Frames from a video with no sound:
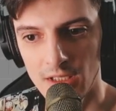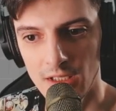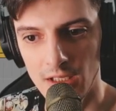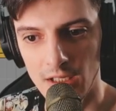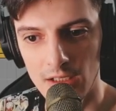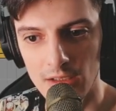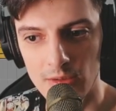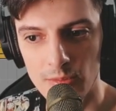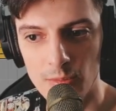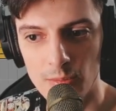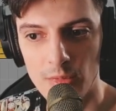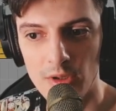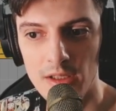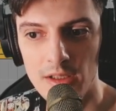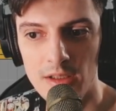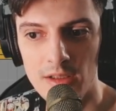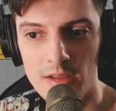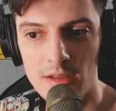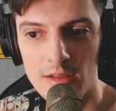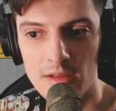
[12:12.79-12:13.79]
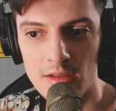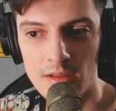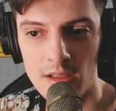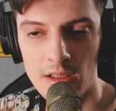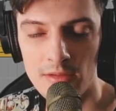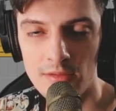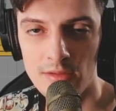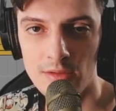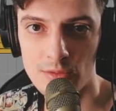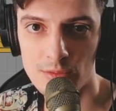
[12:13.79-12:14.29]
And by
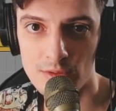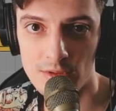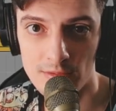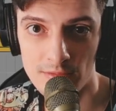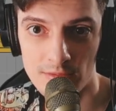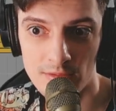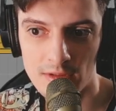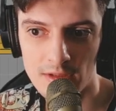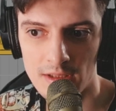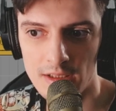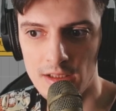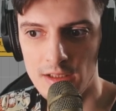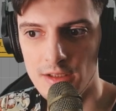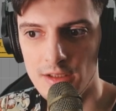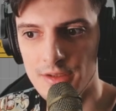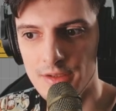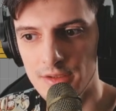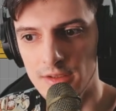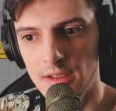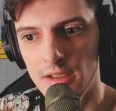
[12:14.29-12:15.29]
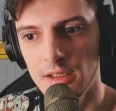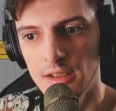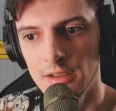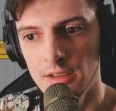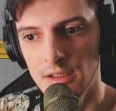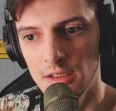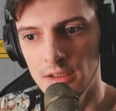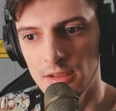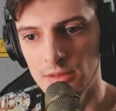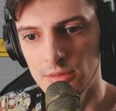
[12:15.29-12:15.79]
having 2 different layers,
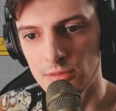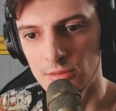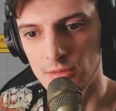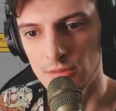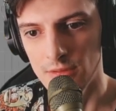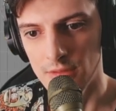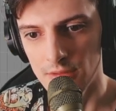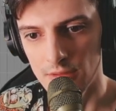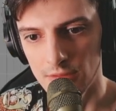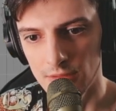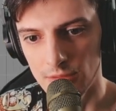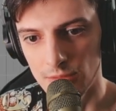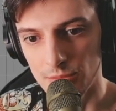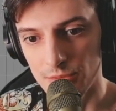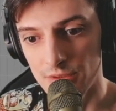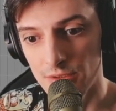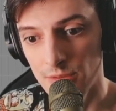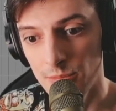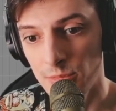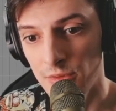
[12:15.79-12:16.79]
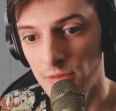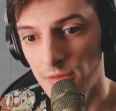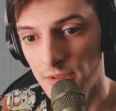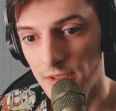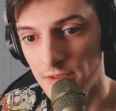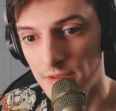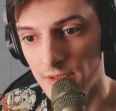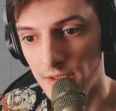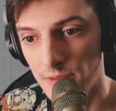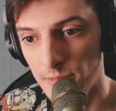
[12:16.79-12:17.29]
I could you know,
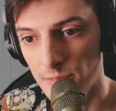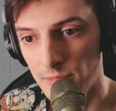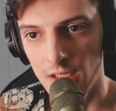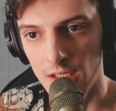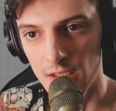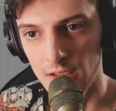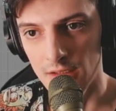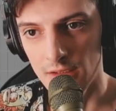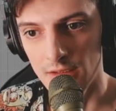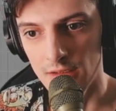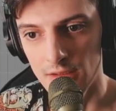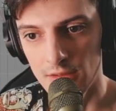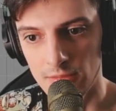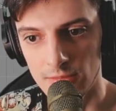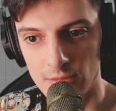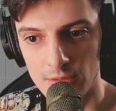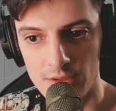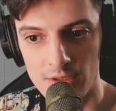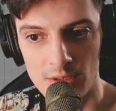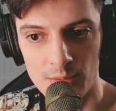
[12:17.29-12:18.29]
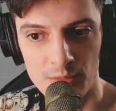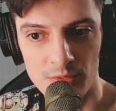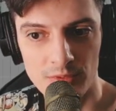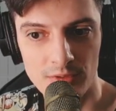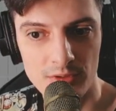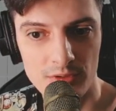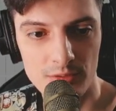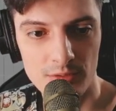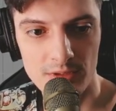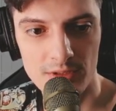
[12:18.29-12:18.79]
separate them, and for example
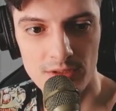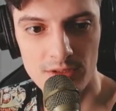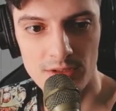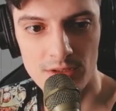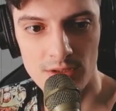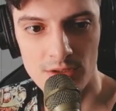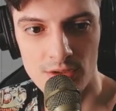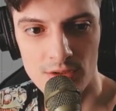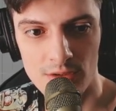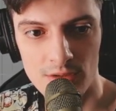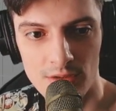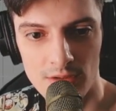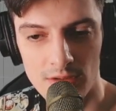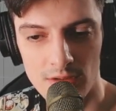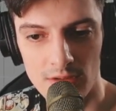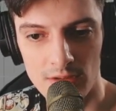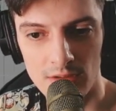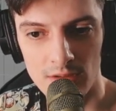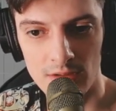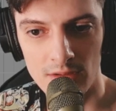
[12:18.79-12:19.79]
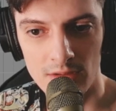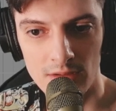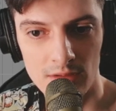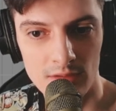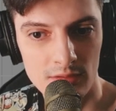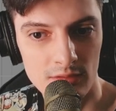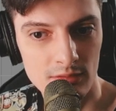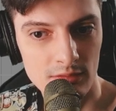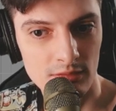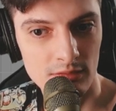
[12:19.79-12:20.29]
in transition
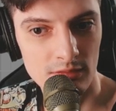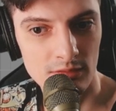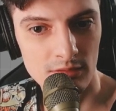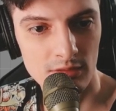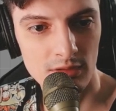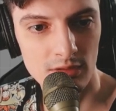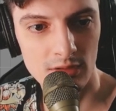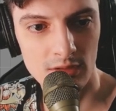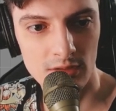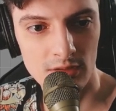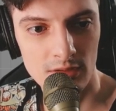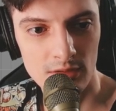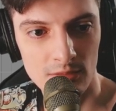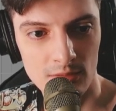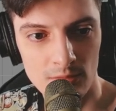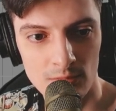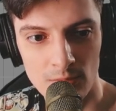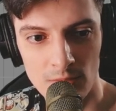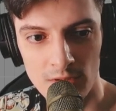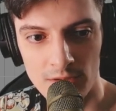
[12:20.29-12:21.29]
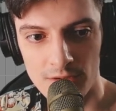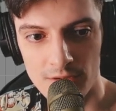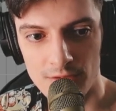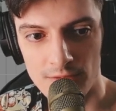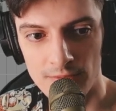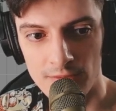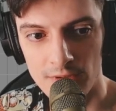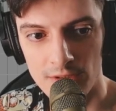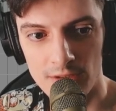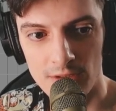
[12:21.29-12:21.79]
one is
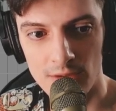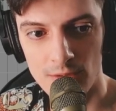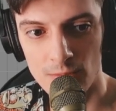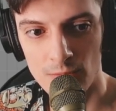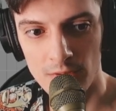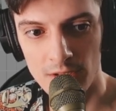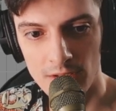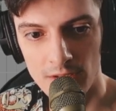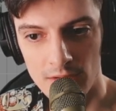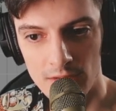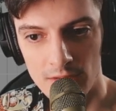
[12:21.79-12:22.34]
fading away,